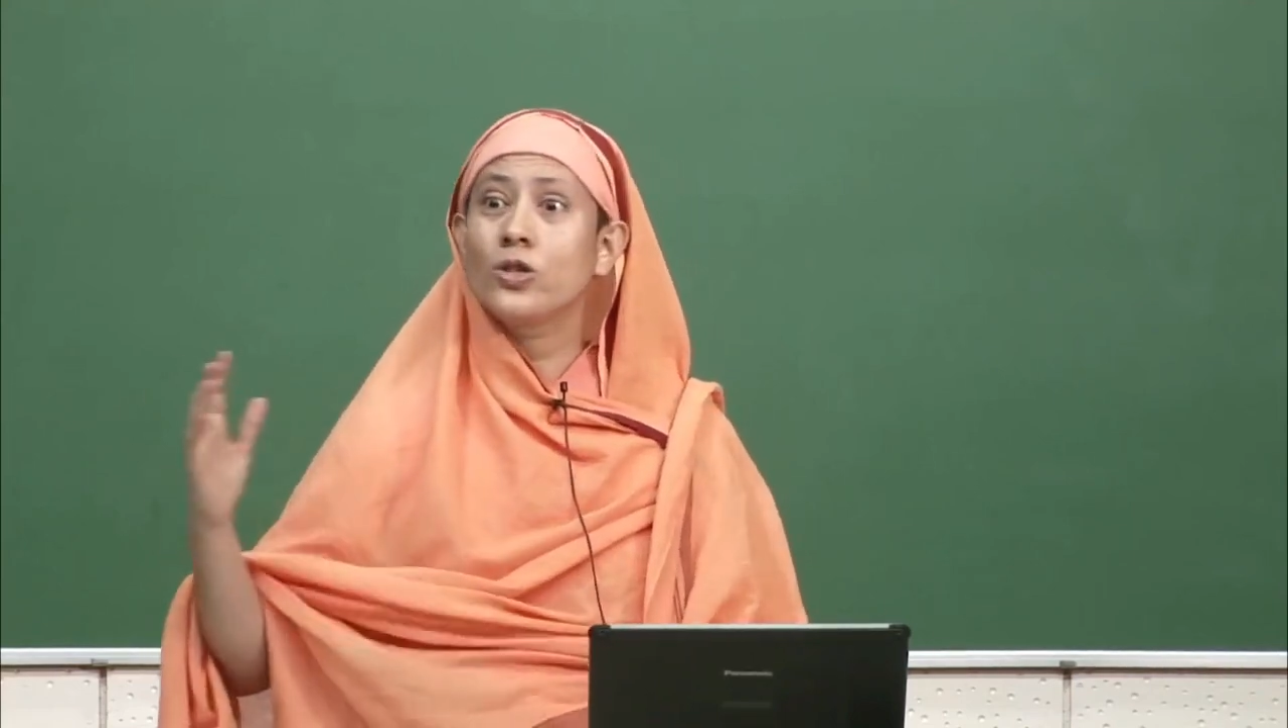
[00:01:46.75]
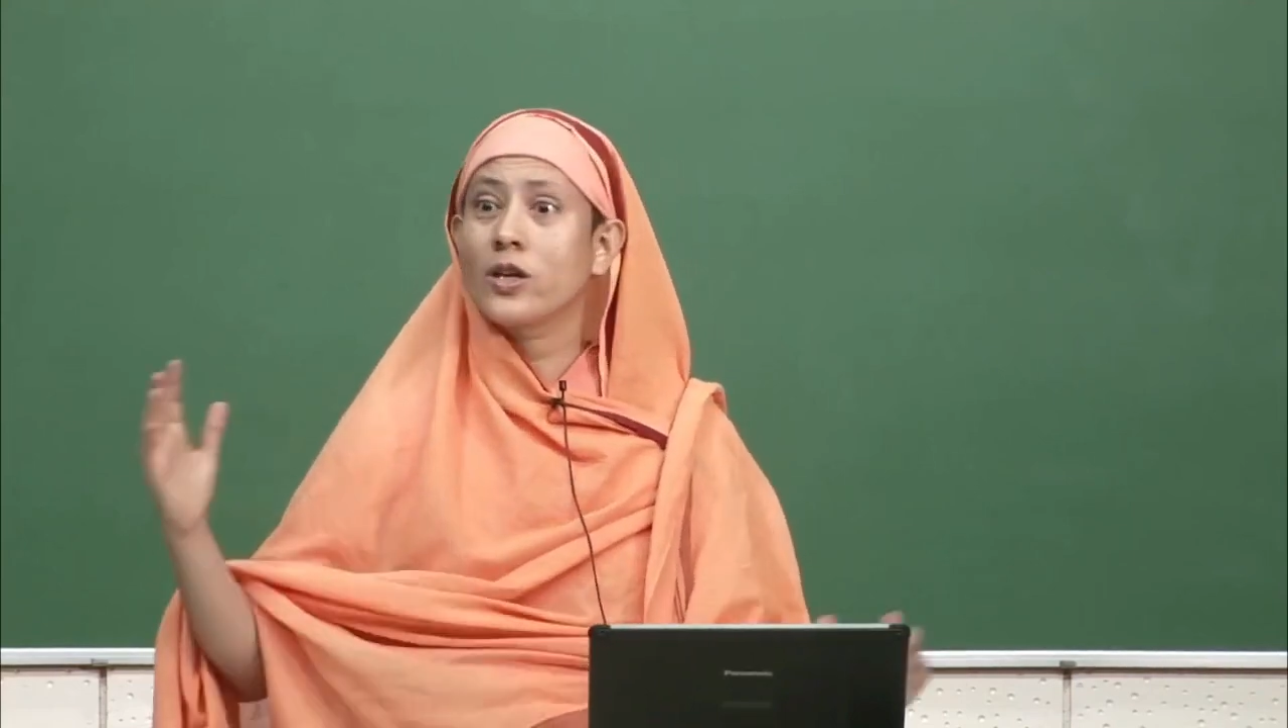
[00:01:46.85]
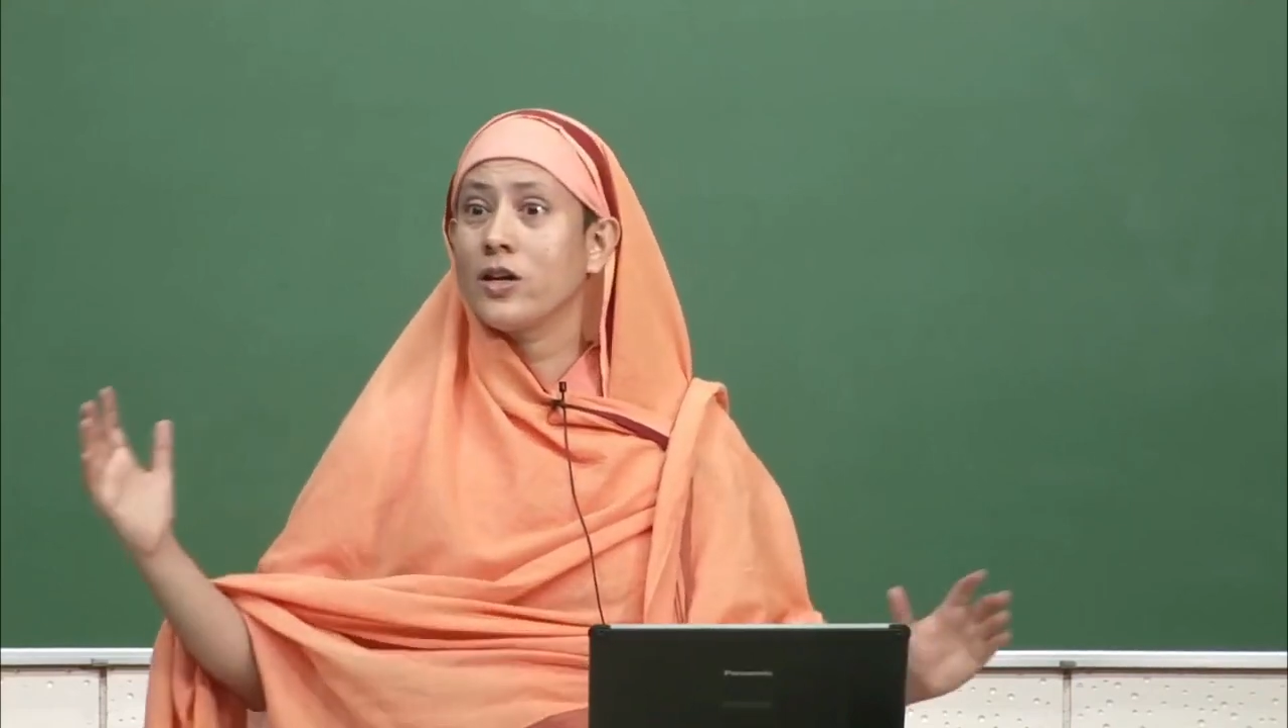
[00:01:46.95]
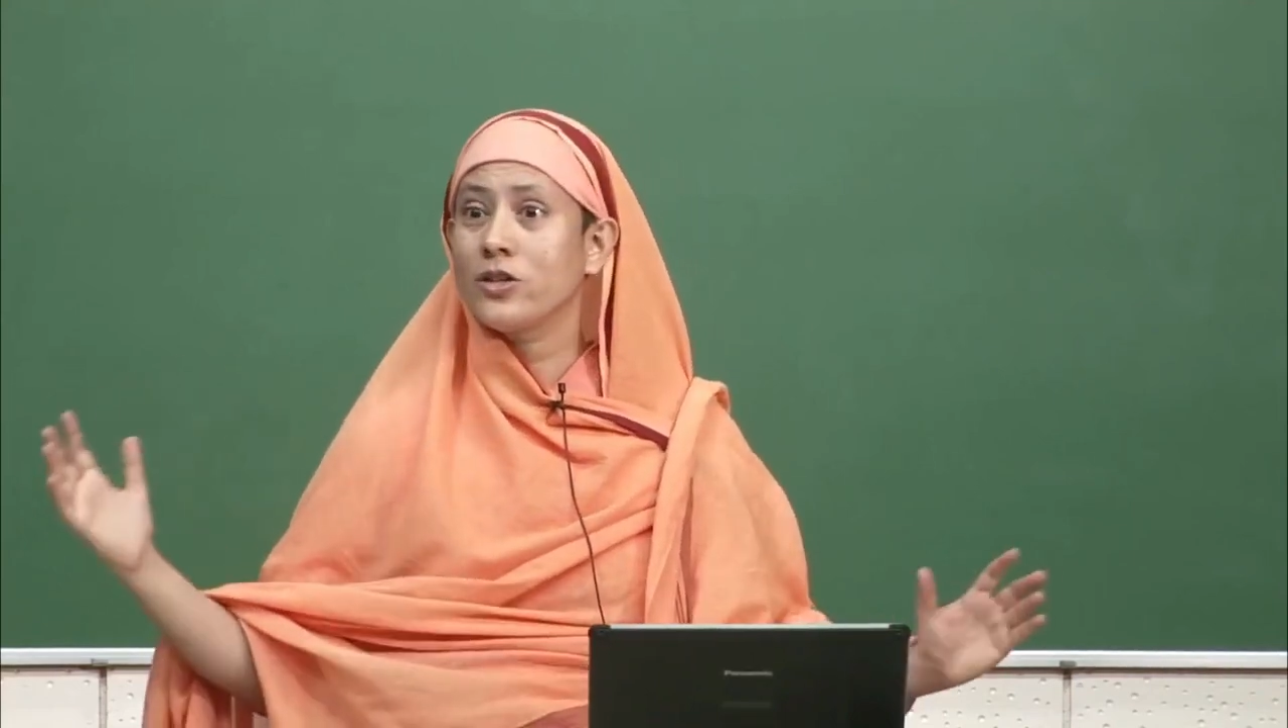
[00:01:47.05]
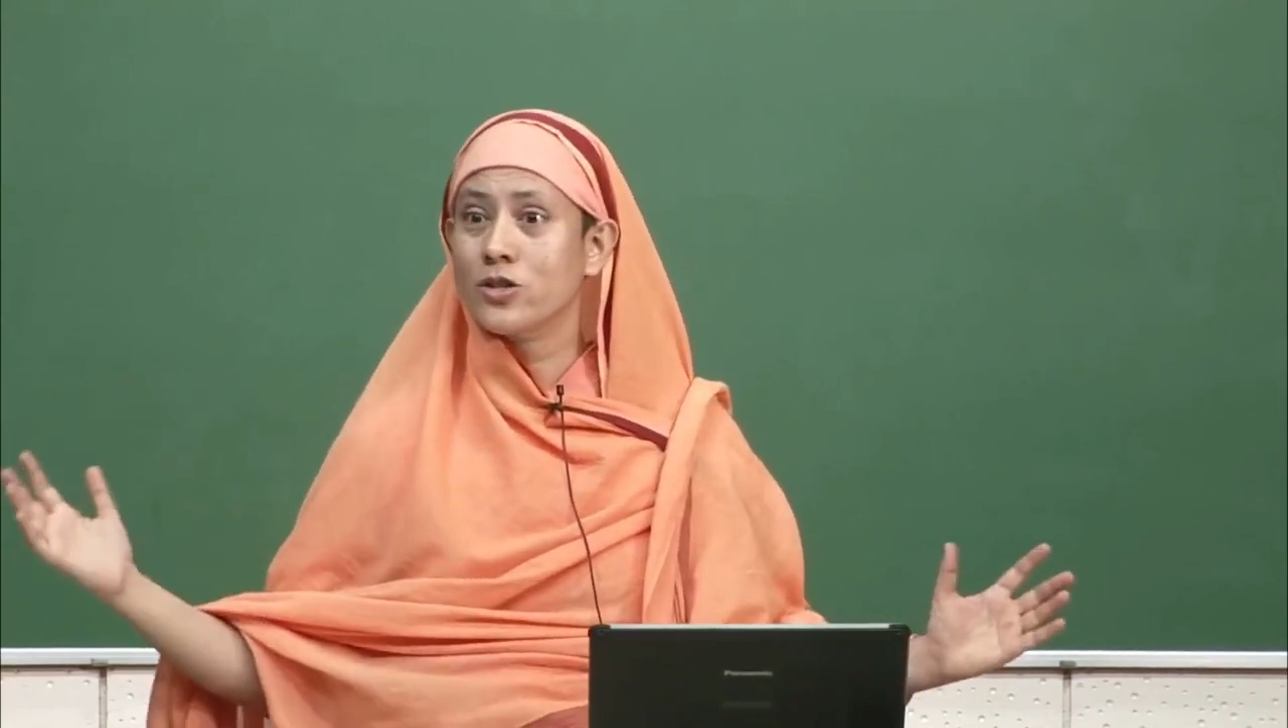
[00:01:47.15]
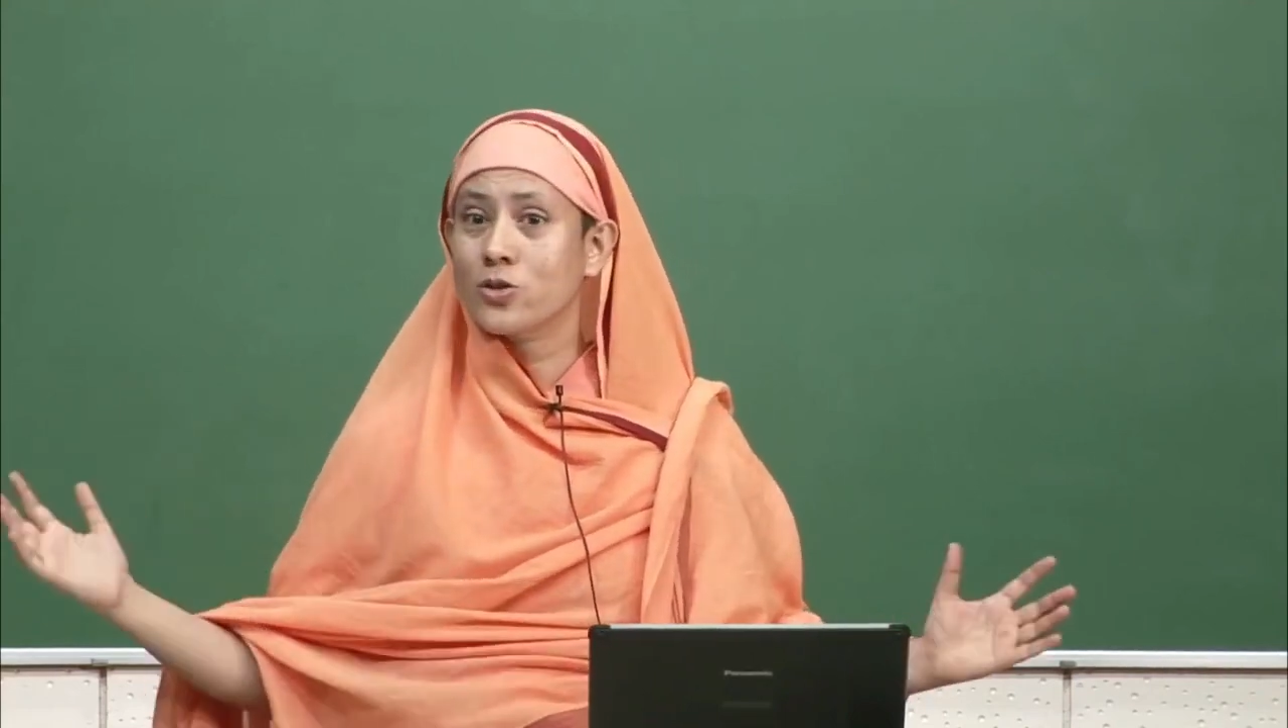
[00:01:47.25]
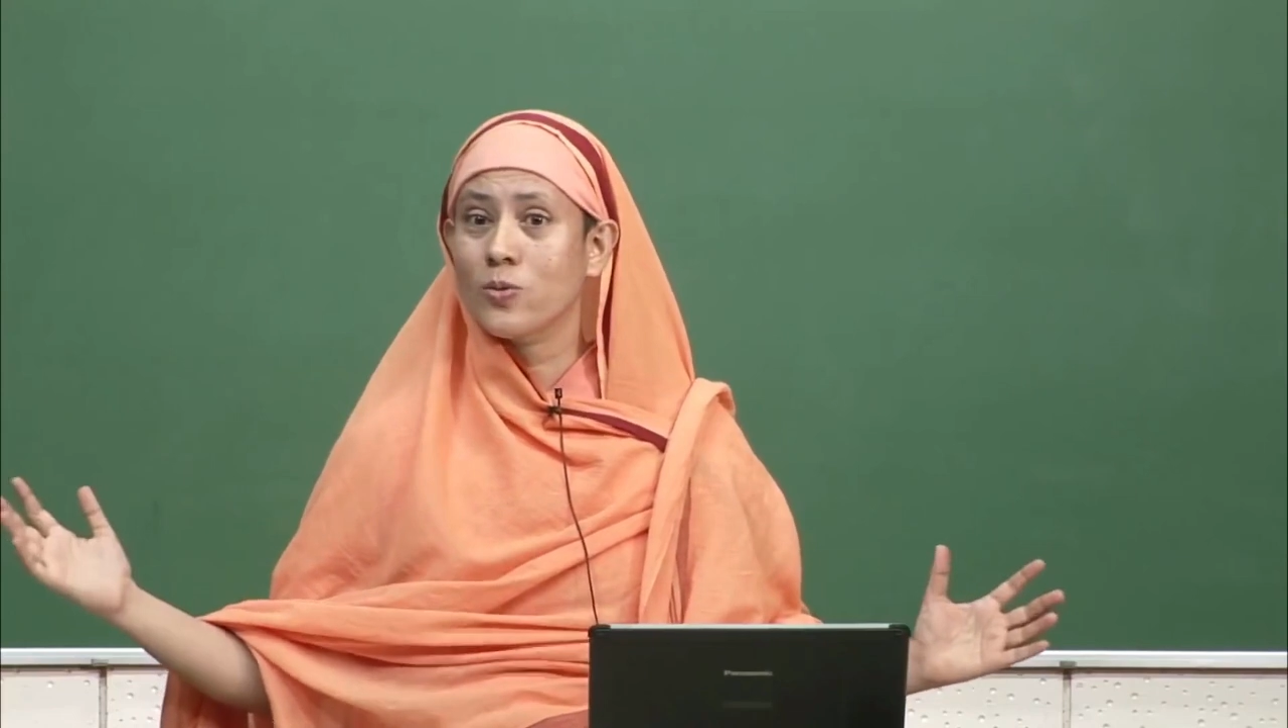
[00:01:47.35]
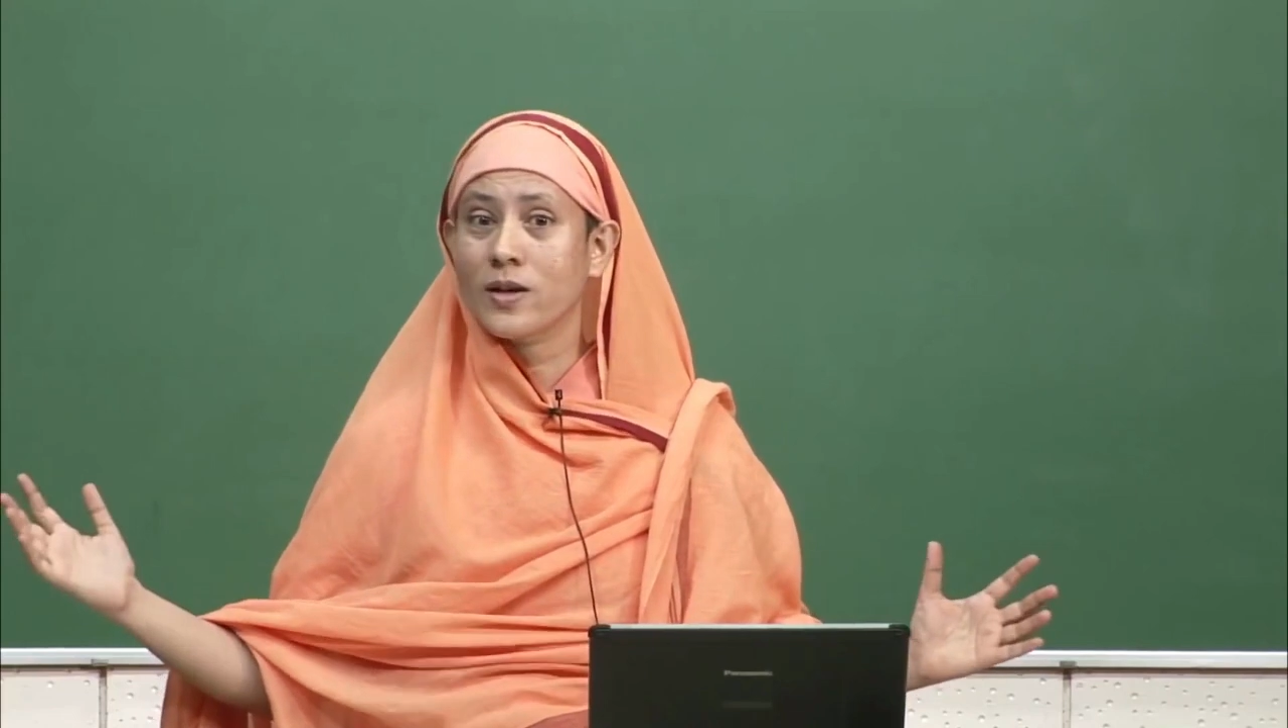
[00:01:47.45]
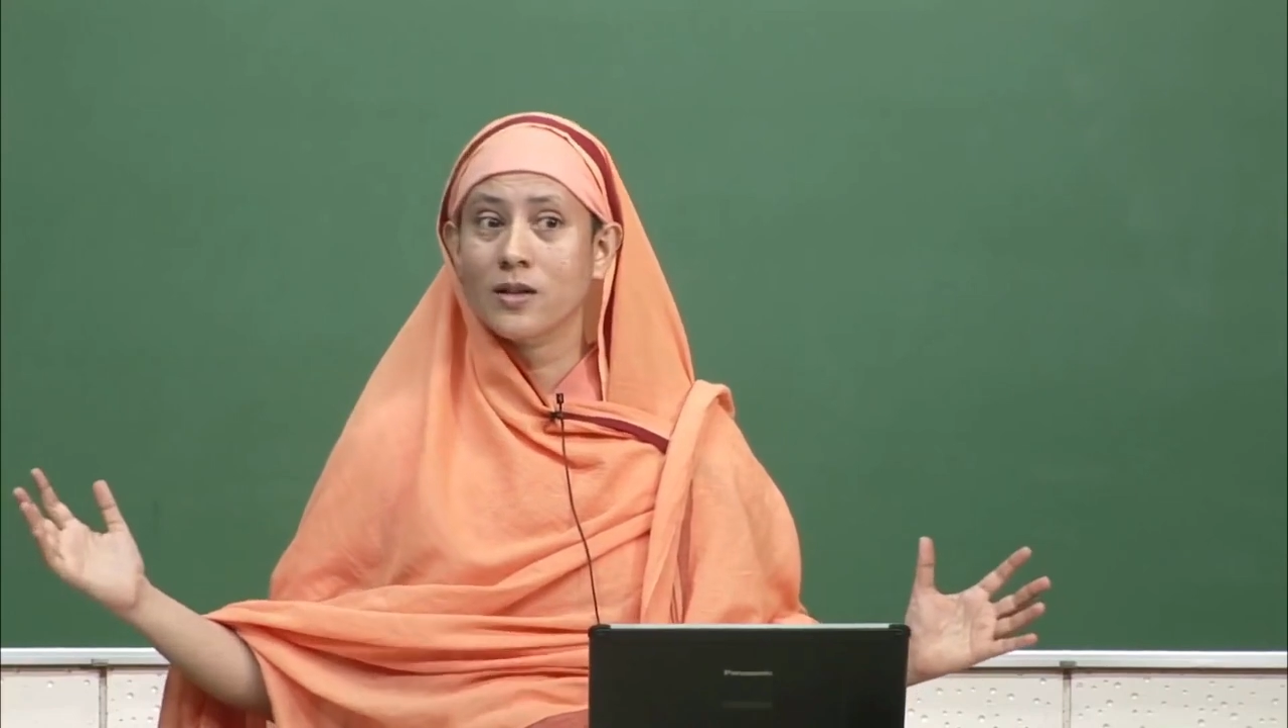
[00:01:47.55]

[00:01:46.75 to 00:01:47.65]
cages where